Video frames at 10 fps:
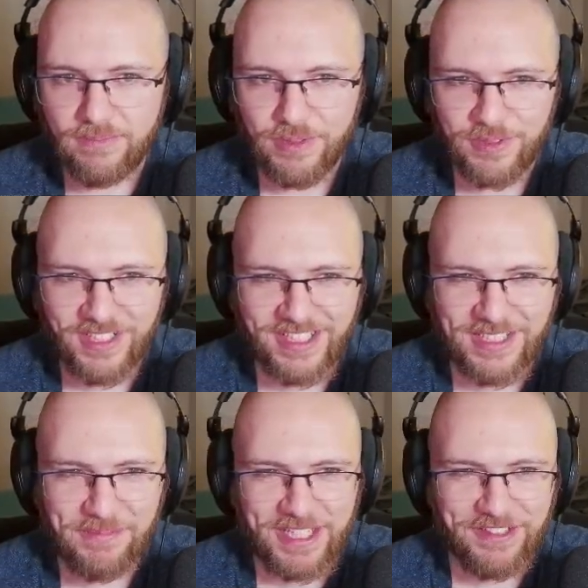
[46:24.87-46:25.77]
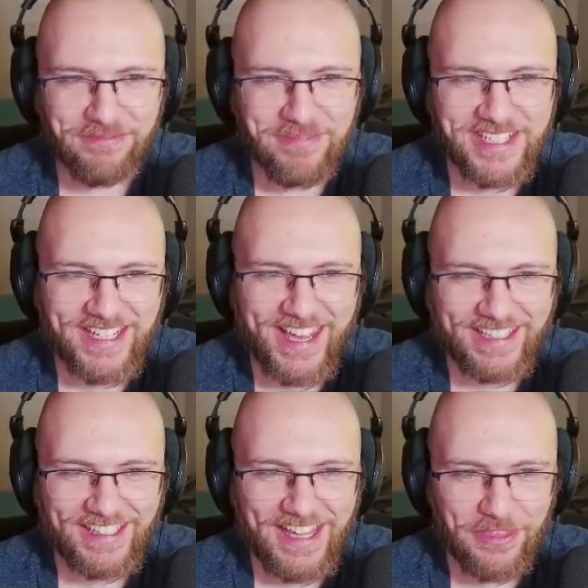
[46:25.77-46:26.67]
Bone Dog is made of meat
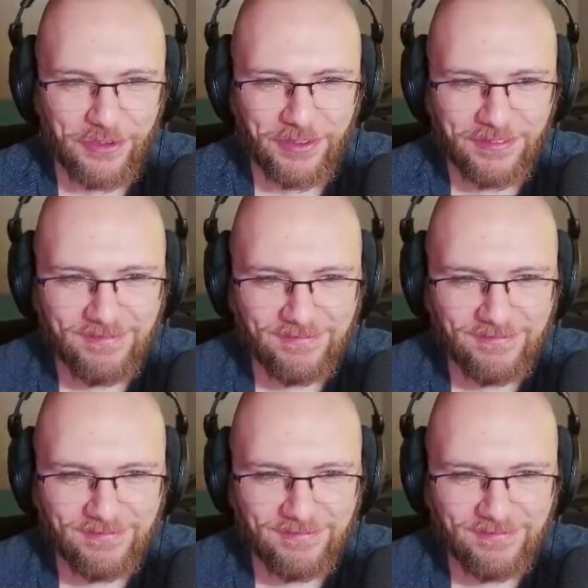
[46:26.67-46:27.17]
and leather.